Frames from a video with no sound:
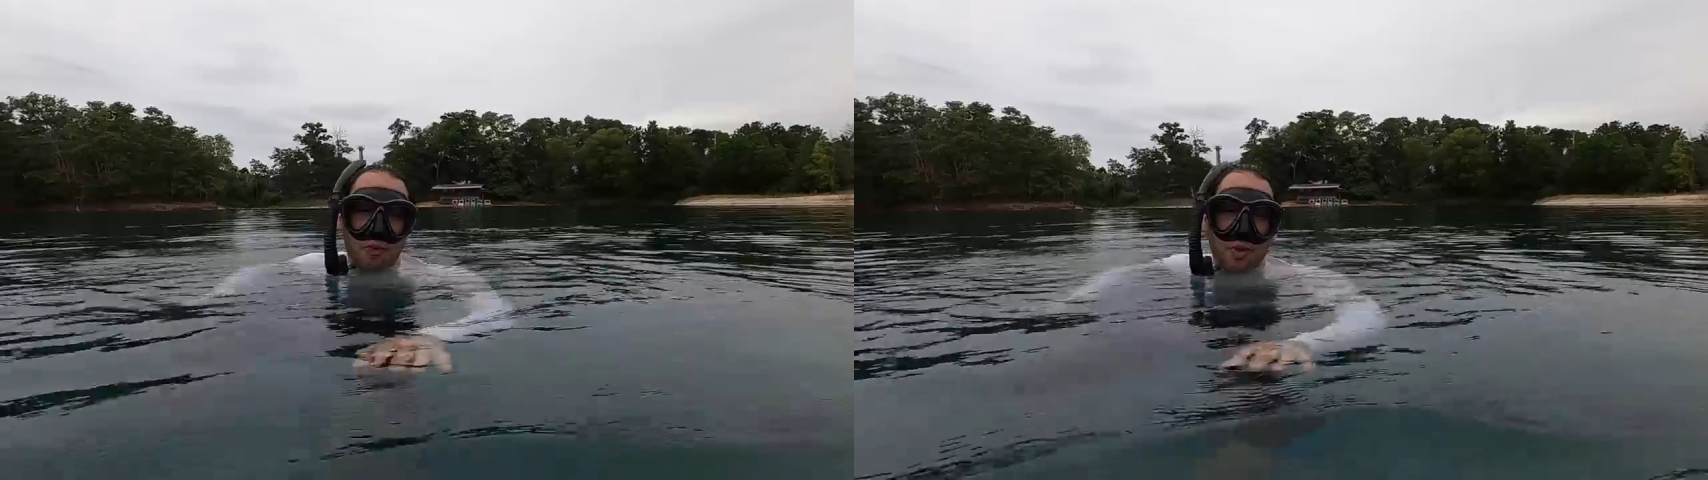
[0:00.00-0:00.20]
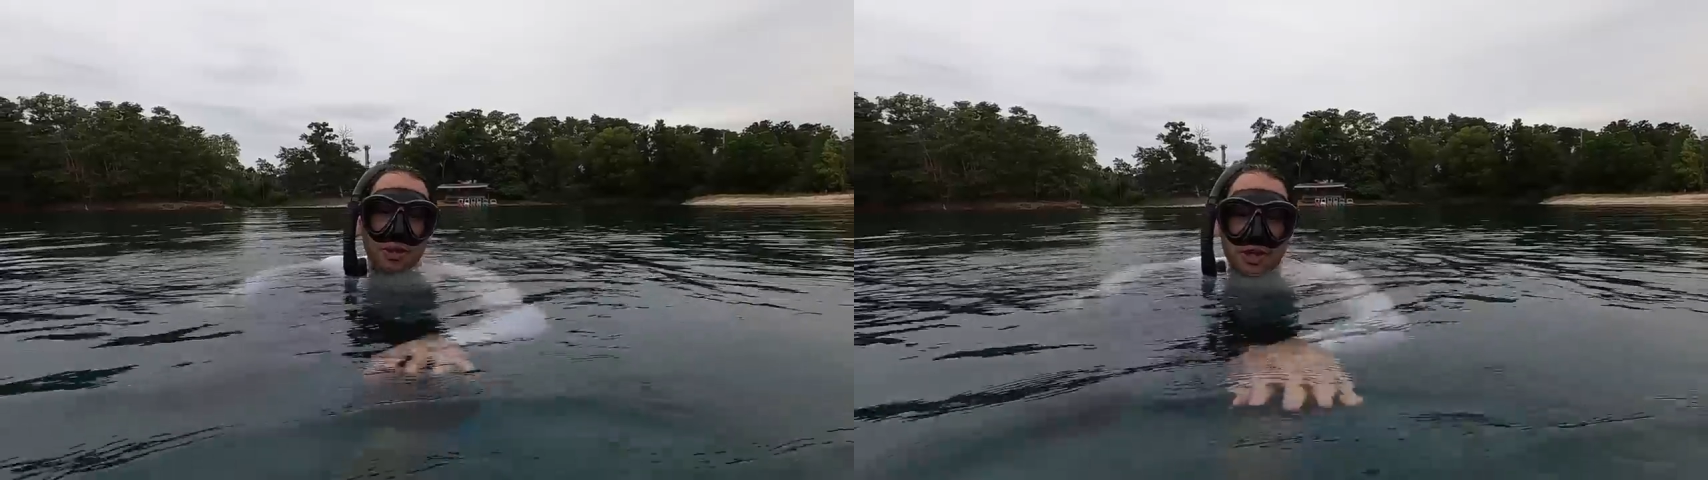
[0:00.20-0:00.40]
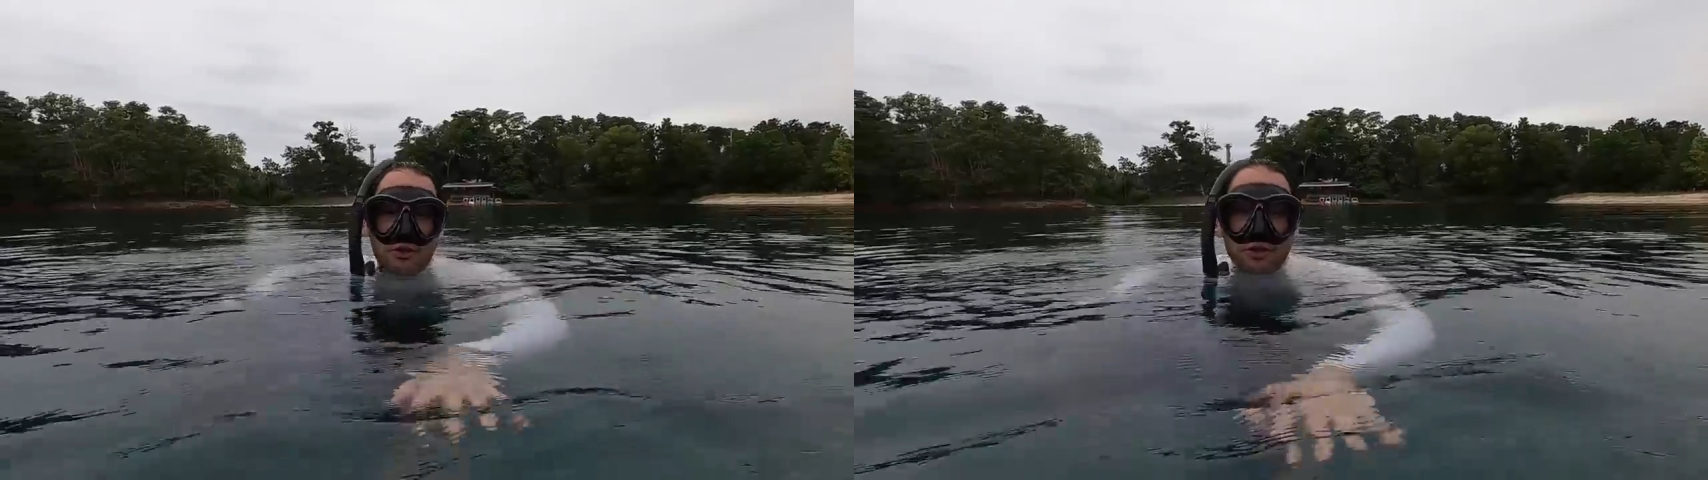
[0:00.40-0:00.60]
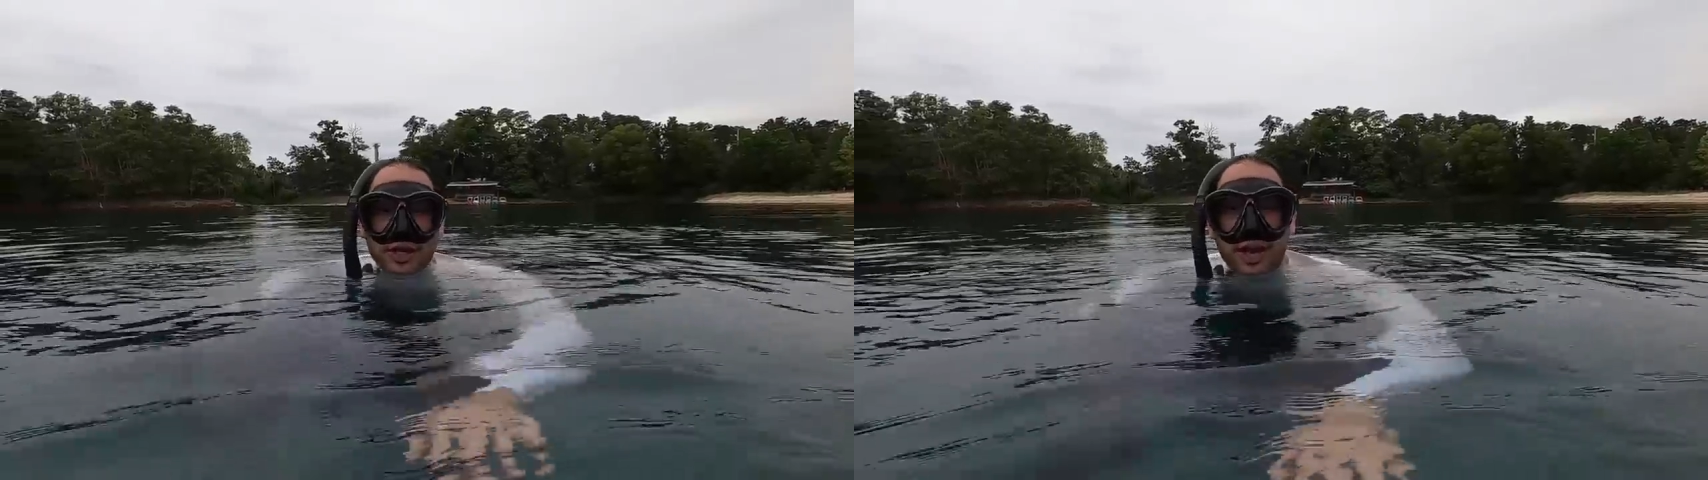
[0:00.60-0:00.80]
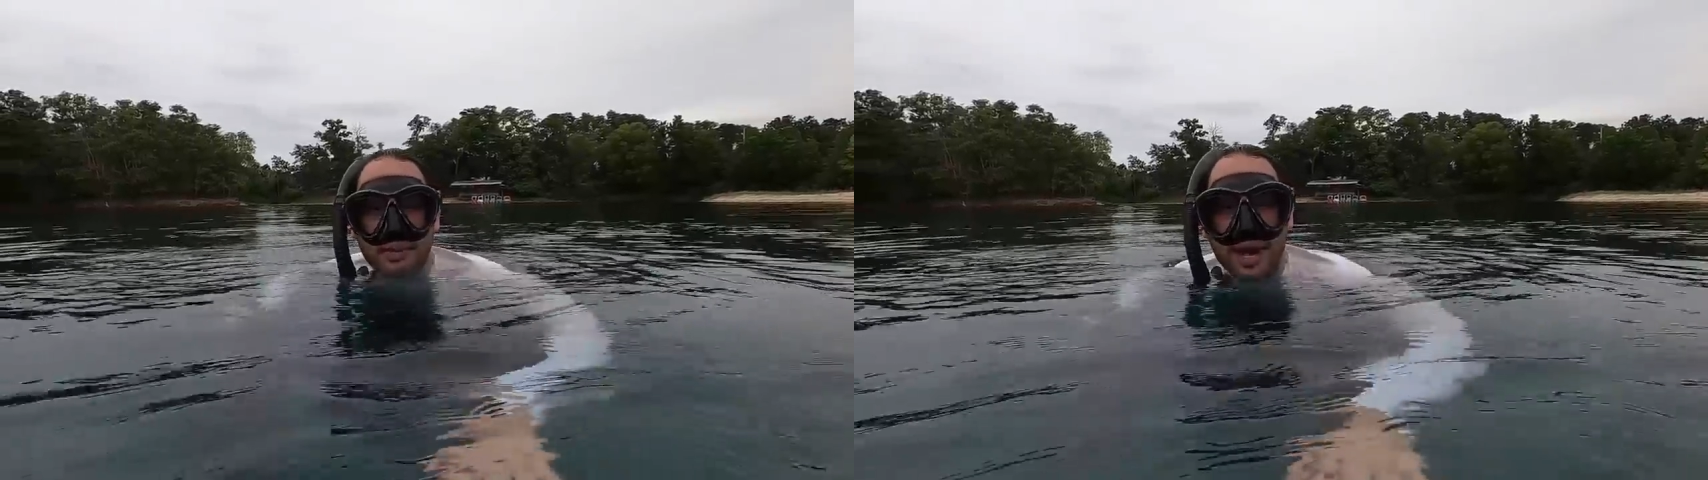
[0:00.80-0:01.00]
We were
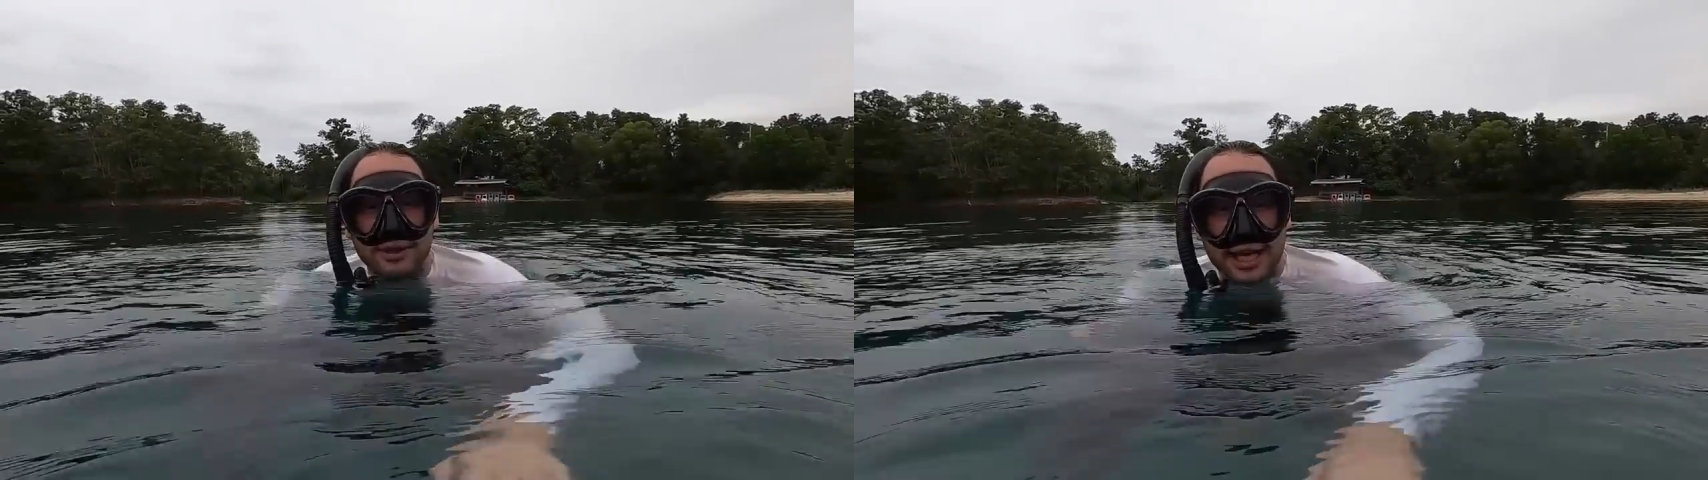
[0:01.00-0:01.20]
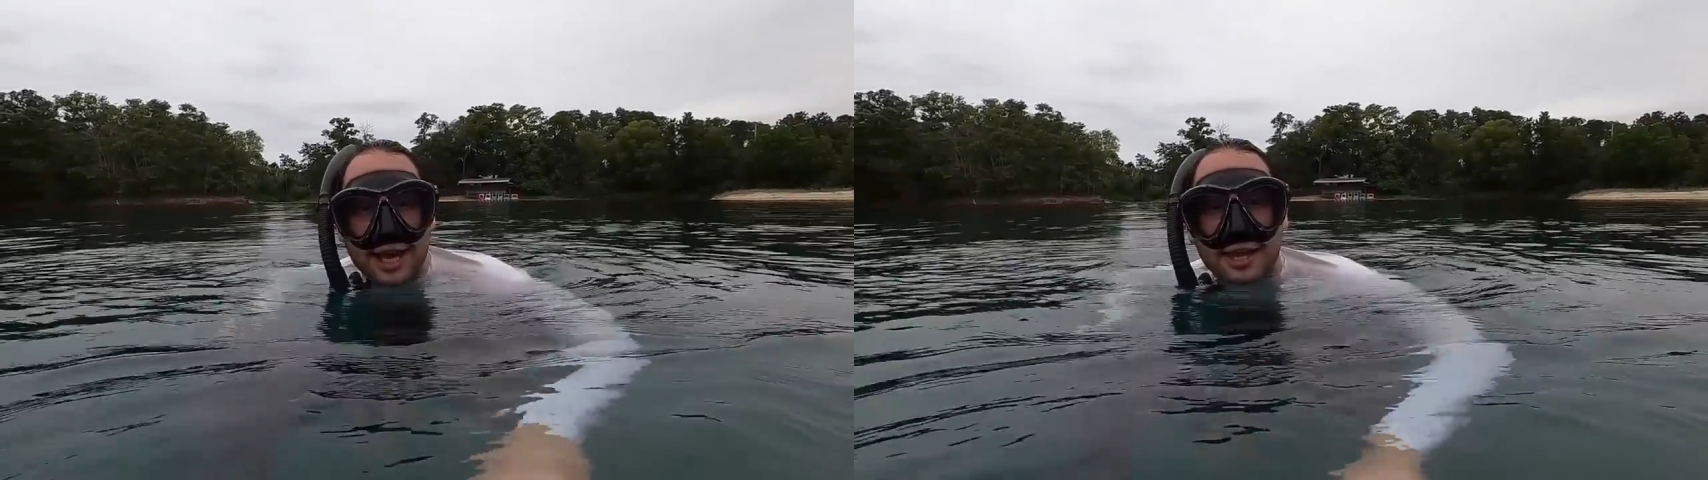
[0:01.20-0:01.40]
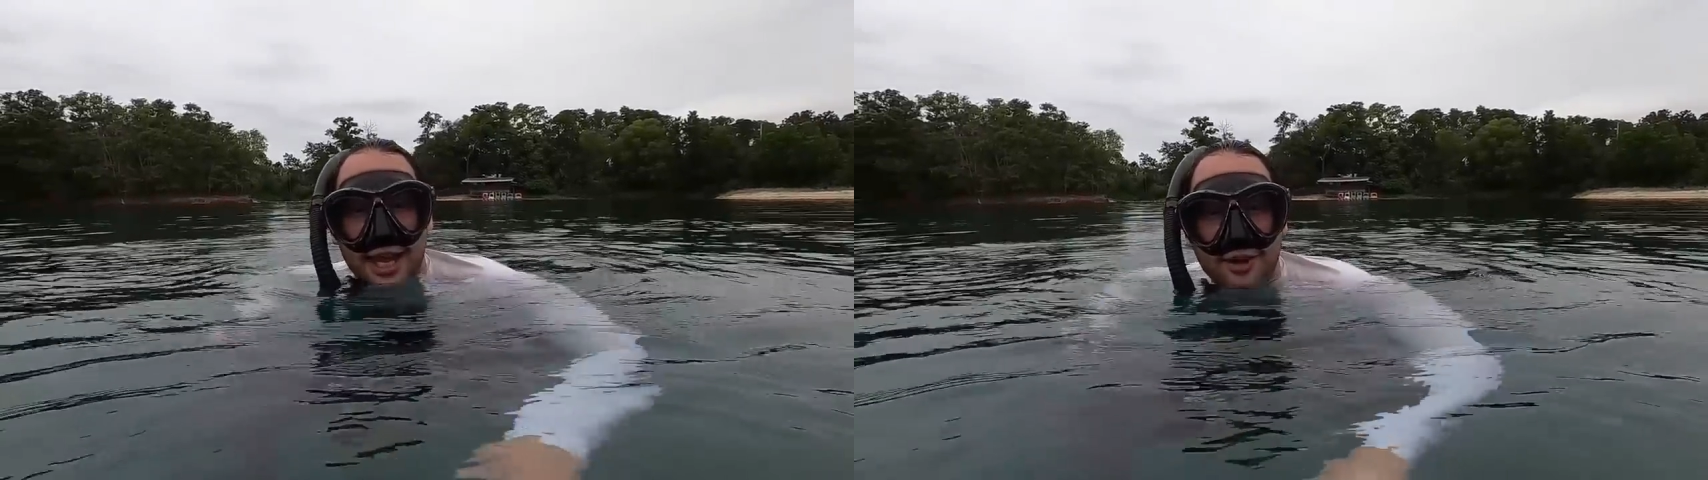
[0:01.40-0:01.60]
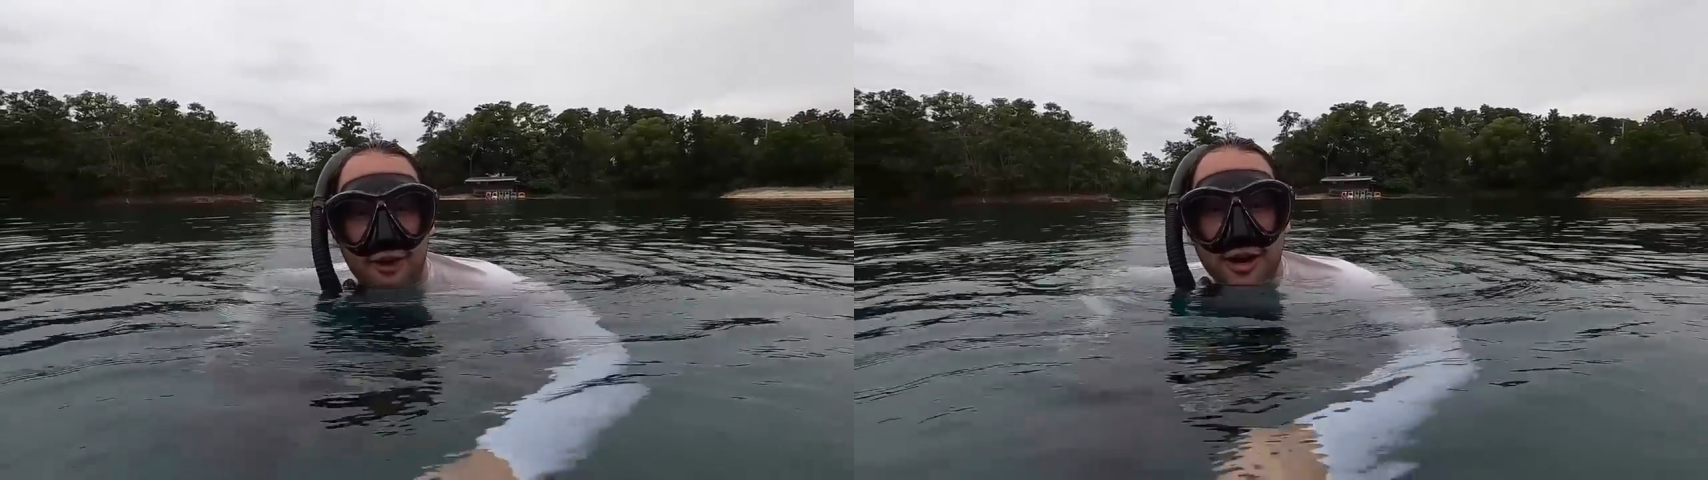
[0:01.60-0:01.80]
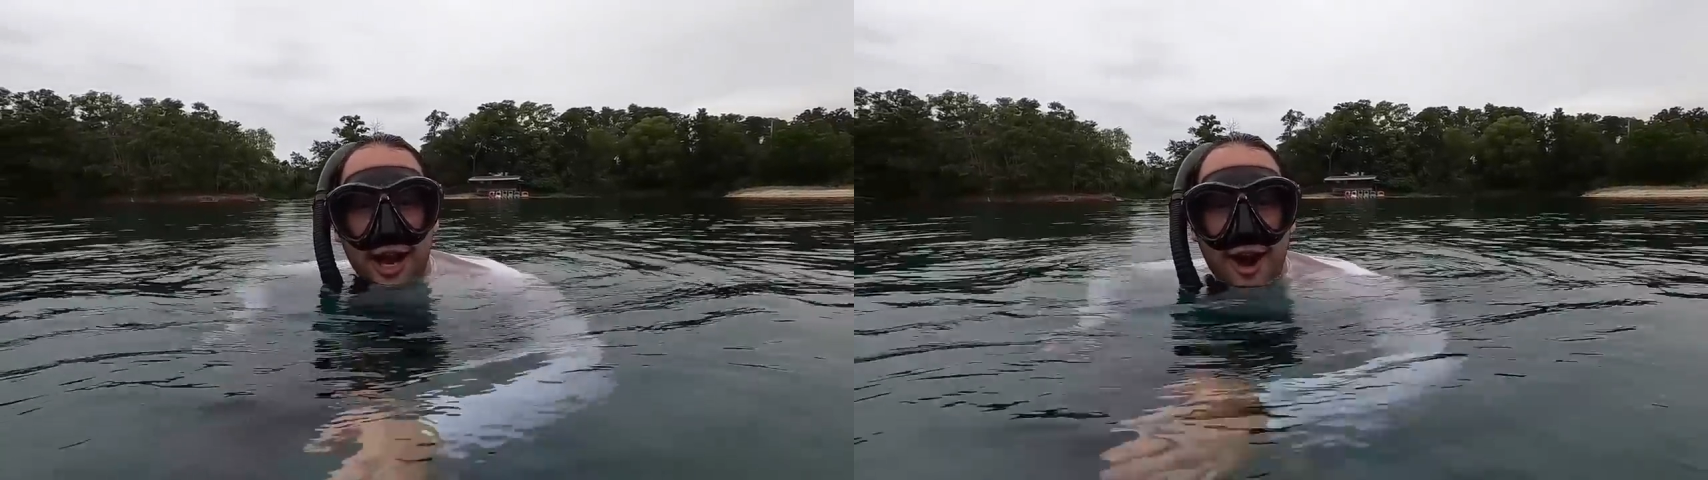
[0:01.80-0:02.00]
literally about to get out of the lake right